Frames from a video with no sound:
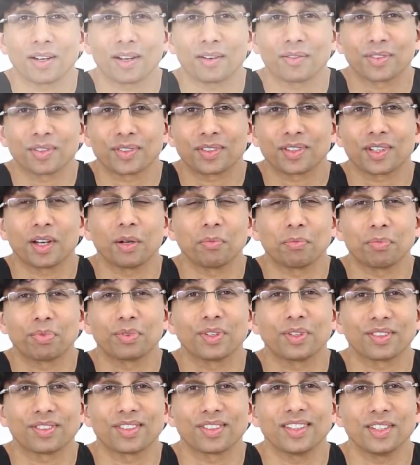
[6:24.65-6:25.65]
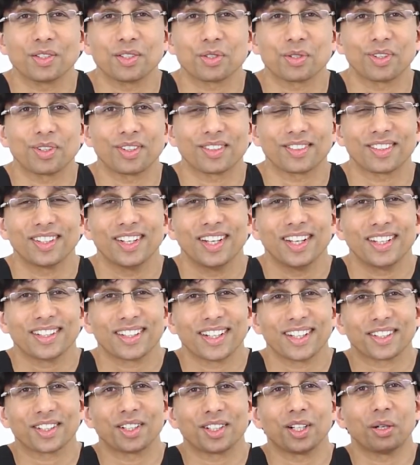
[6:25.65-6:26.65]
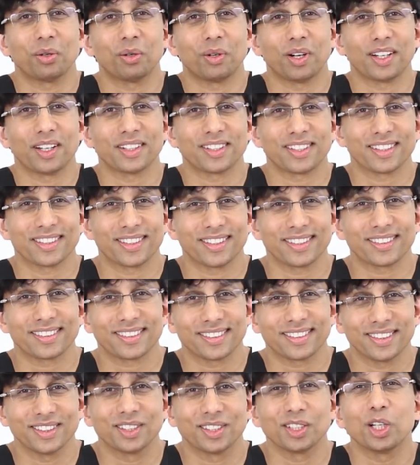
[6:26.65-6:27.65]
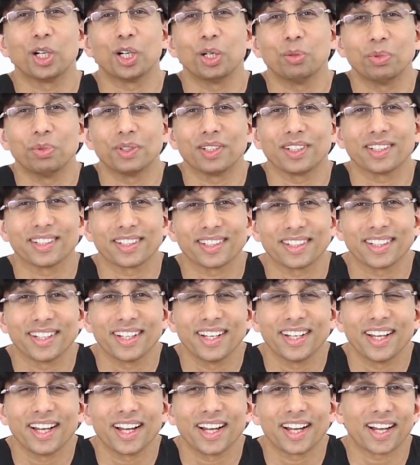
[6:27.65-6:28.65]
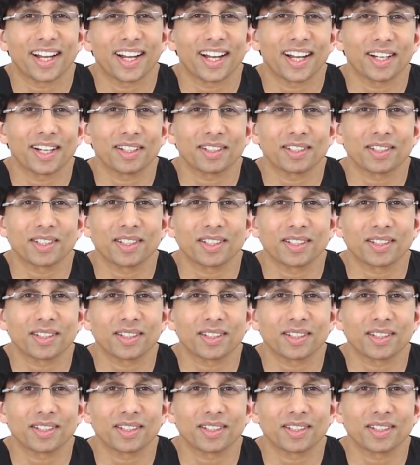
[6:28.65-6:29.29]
of sub-procedures that go under this global uh,